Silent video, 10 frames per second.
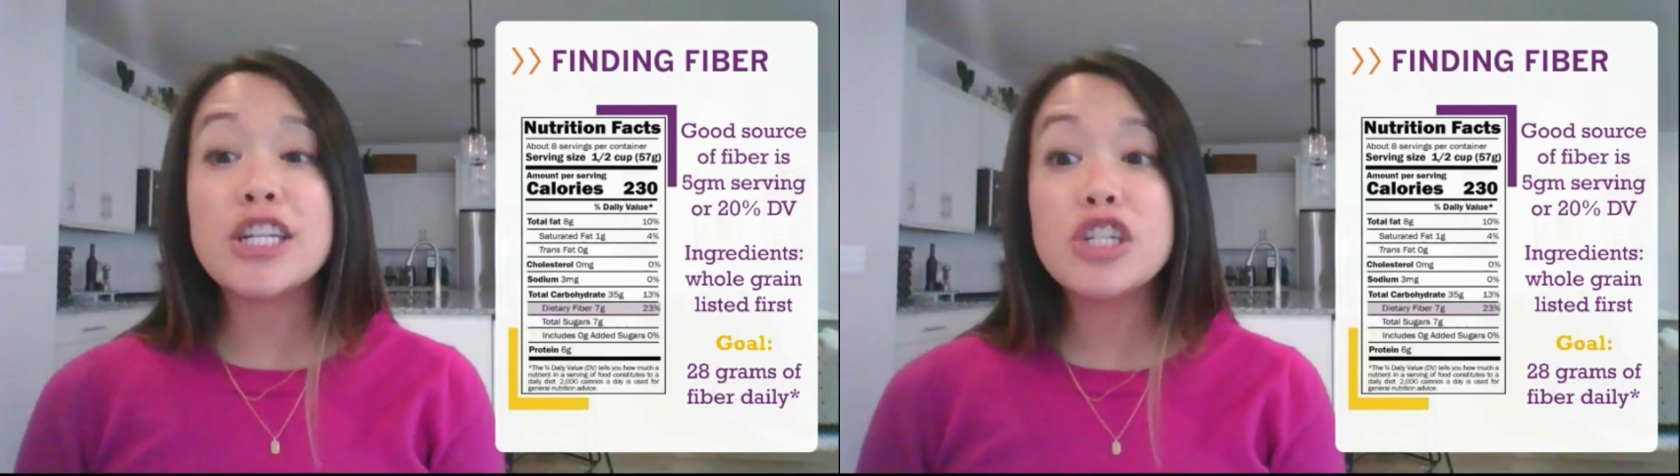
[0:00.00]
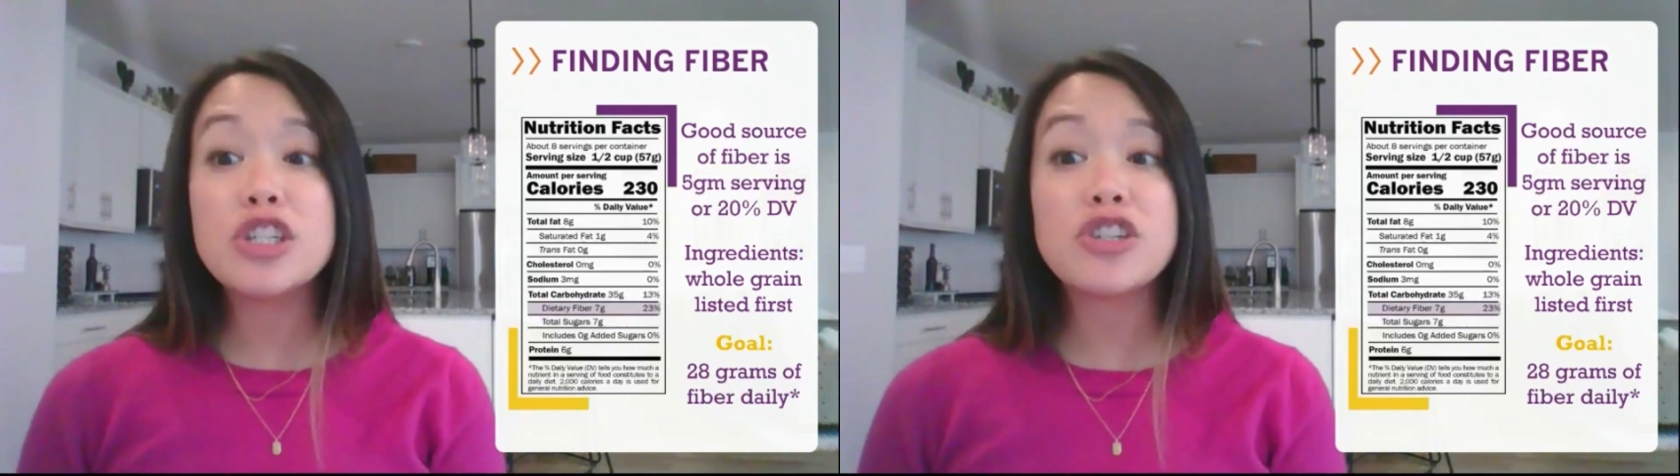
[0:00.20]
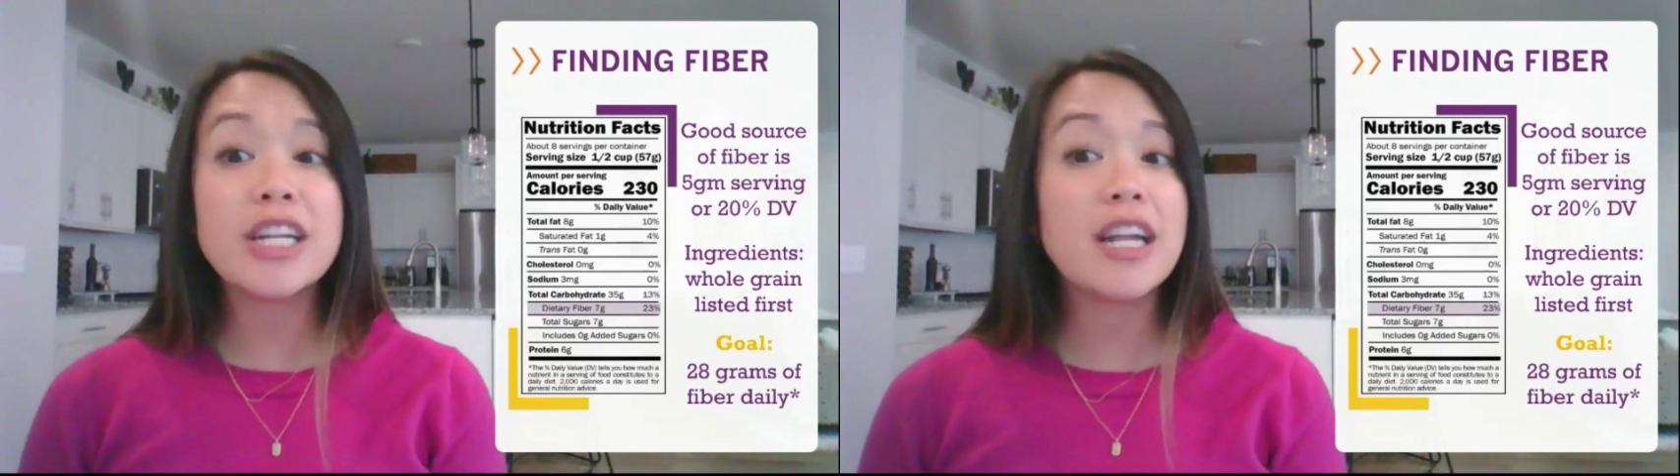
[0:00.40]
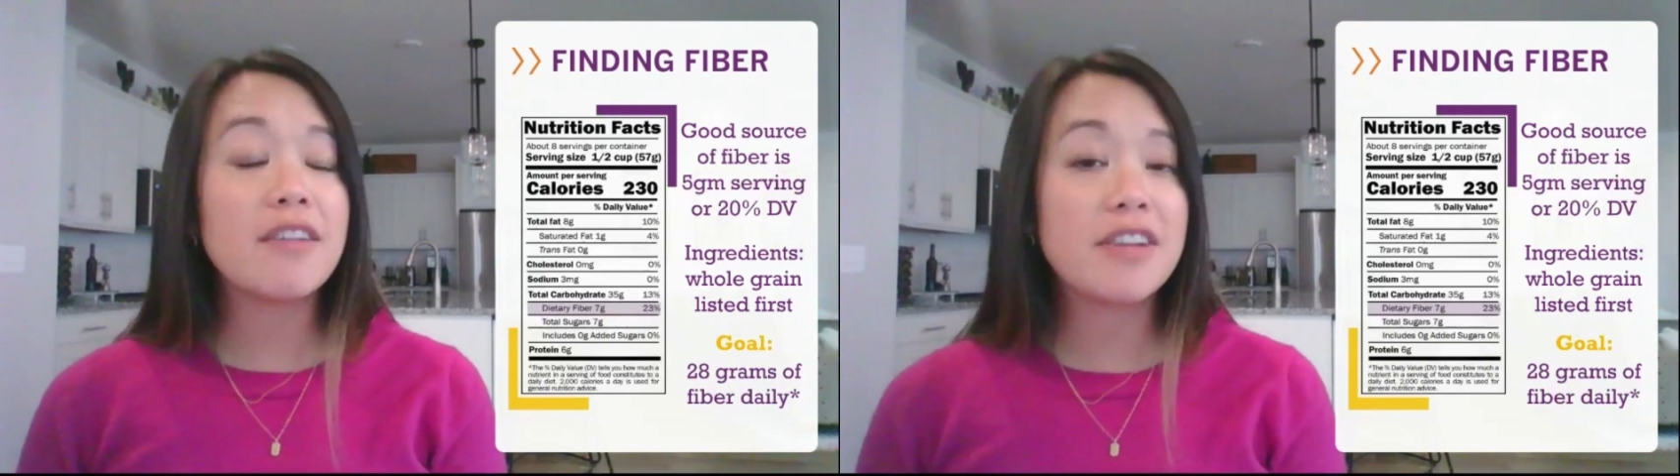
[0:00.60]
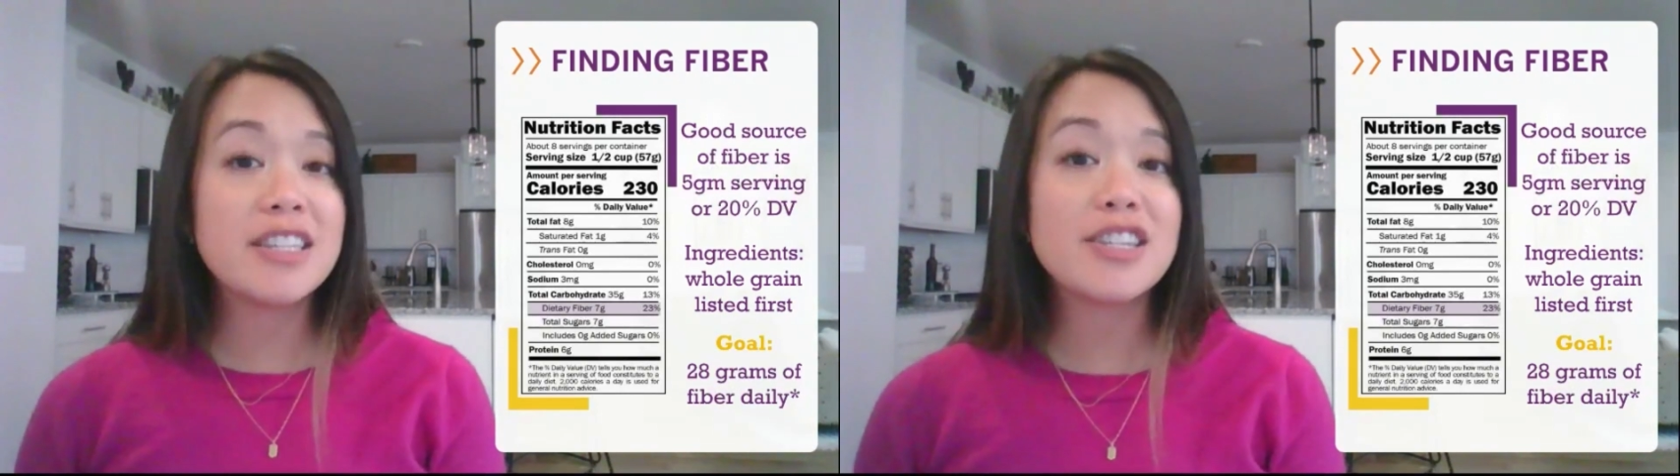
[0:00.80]
nutrient
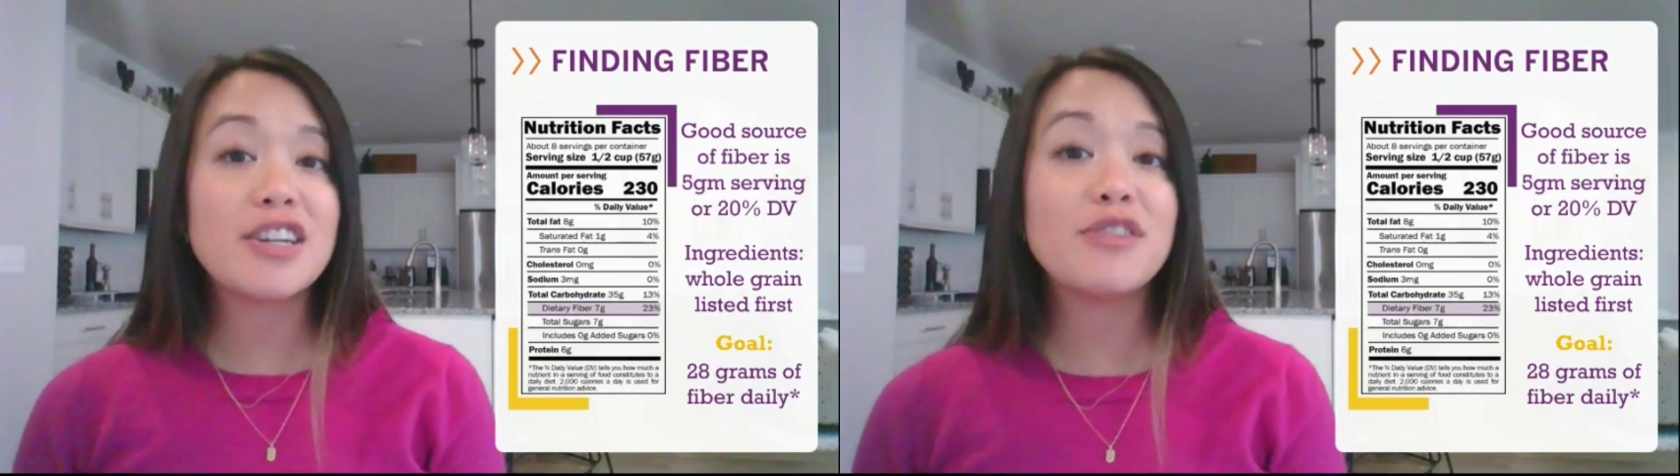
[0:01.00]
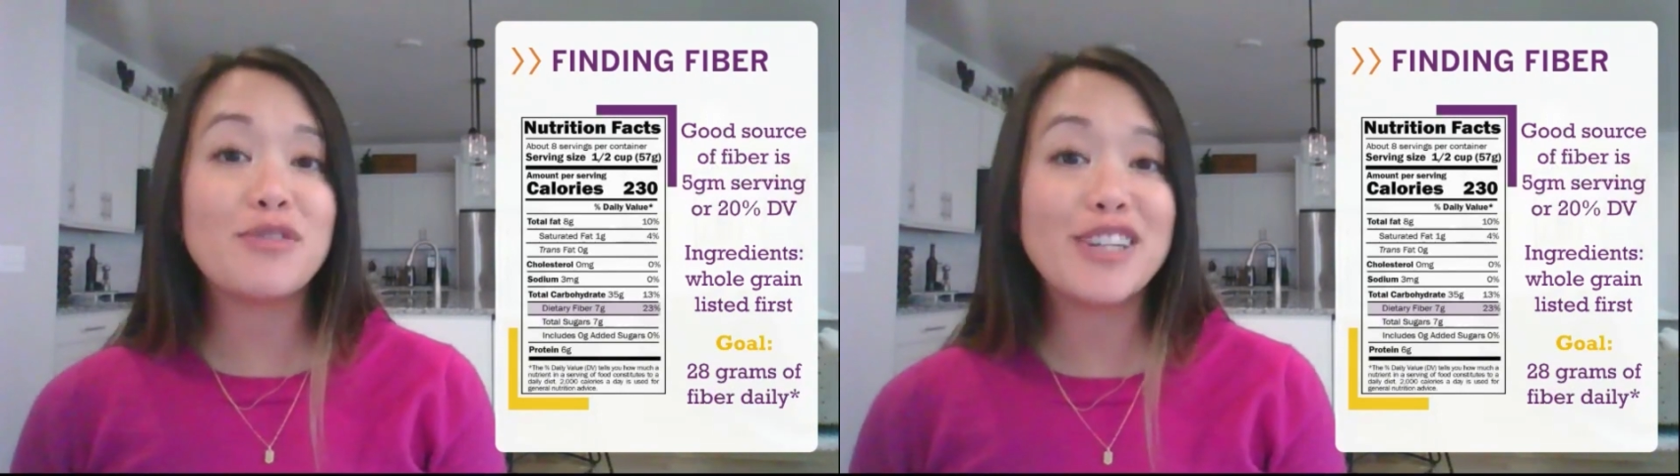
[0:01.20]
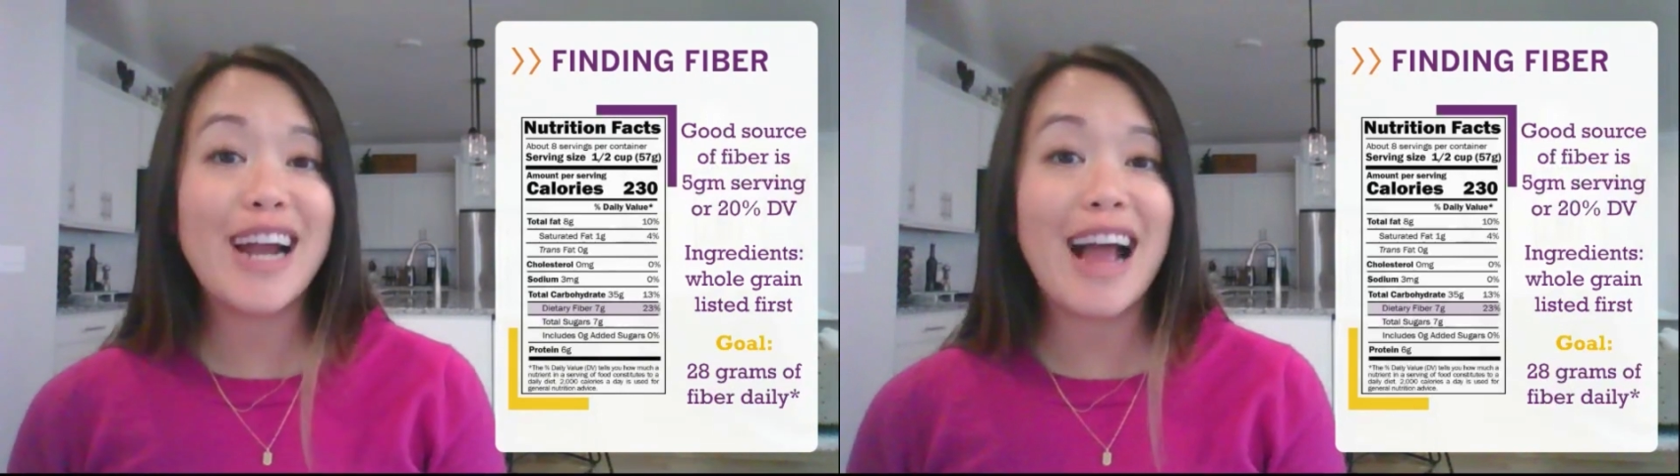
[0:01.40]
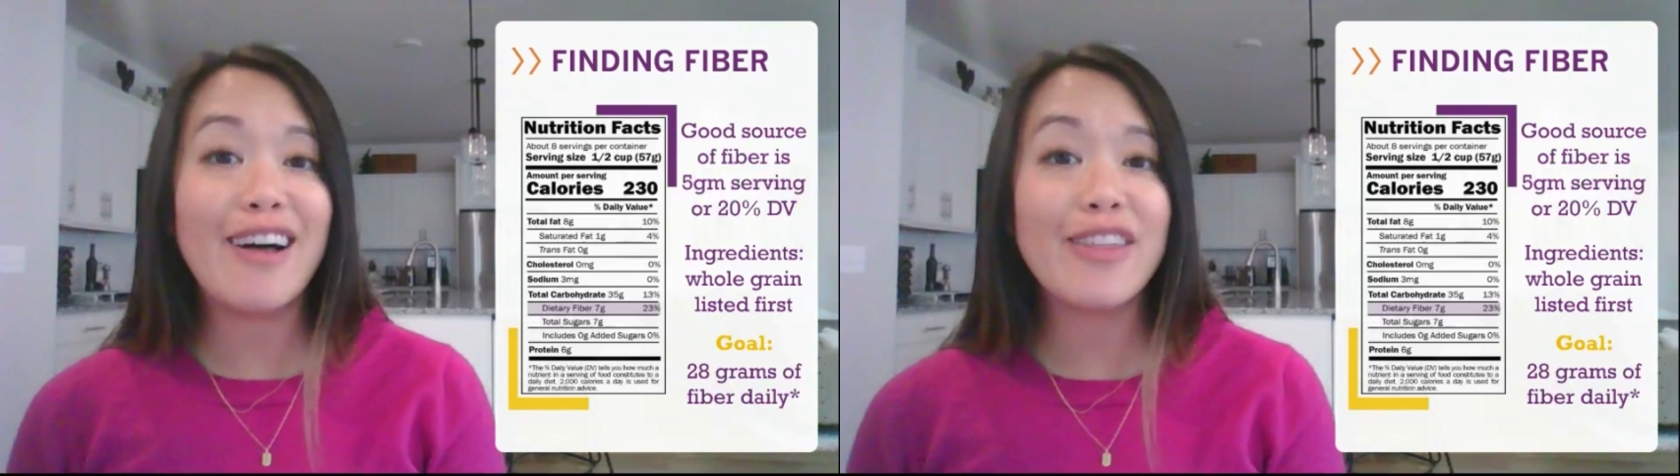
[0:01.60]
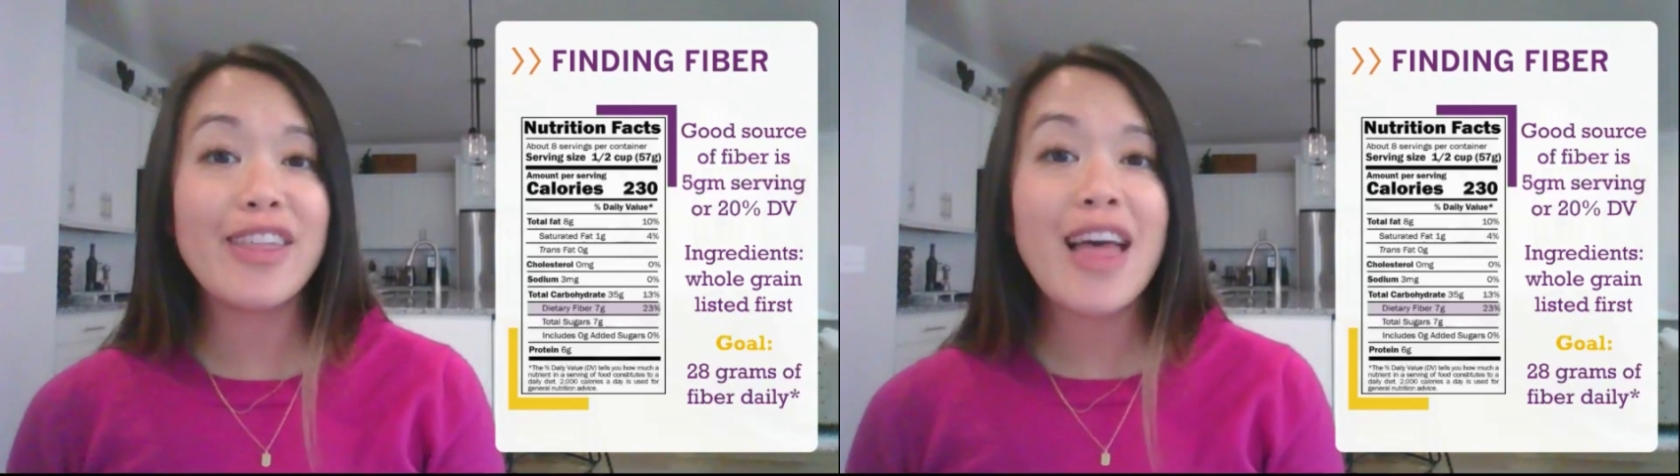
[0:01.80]
of concern for your
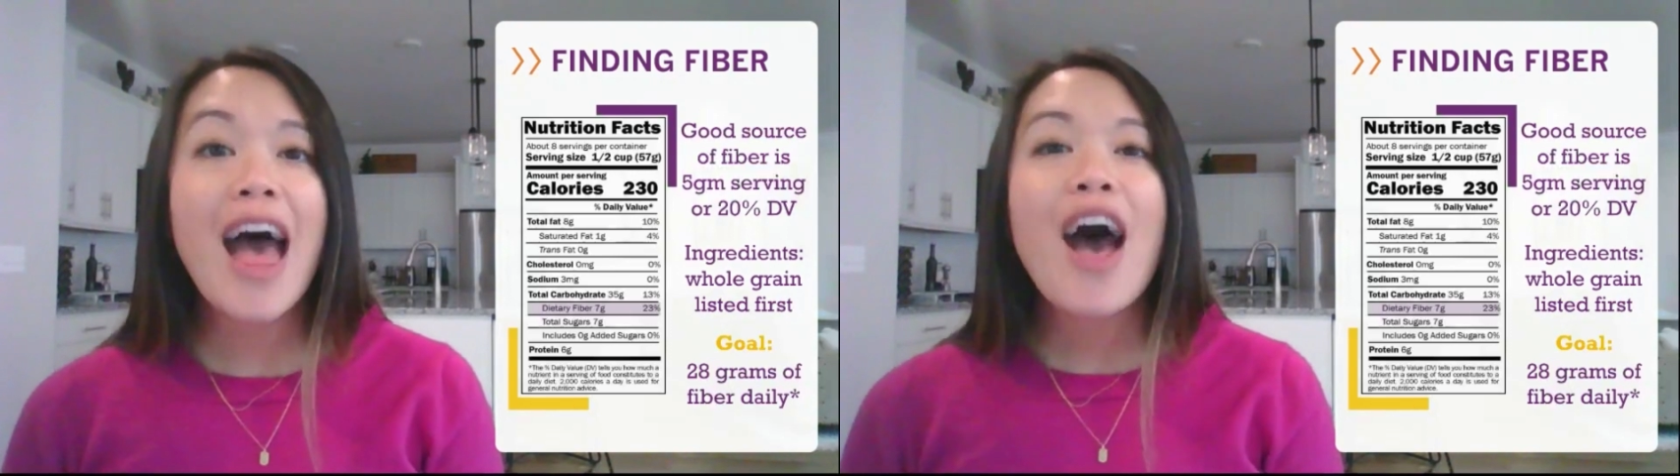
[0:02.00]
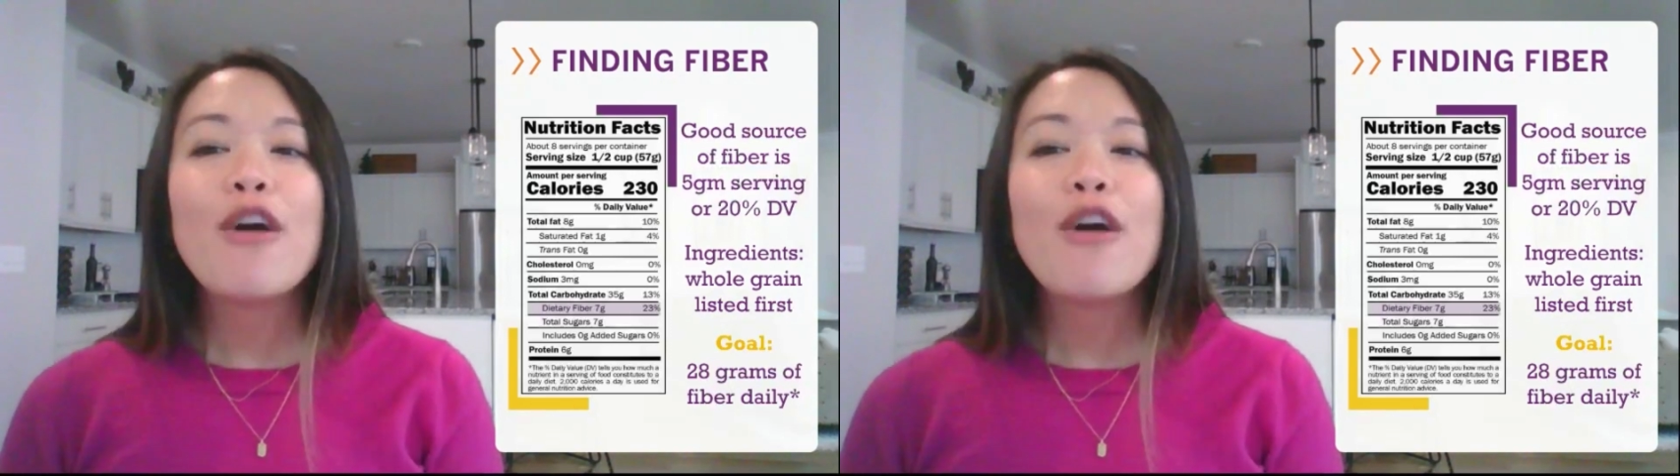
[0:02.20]
health.